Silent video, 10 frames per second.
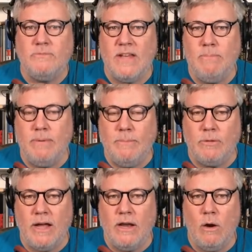10
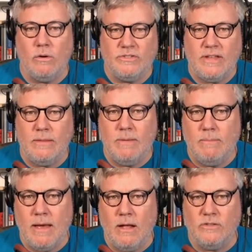people I know or send them
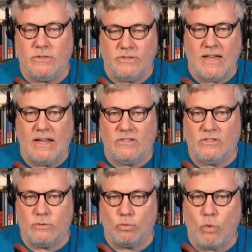emails or
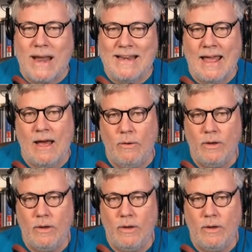texts right now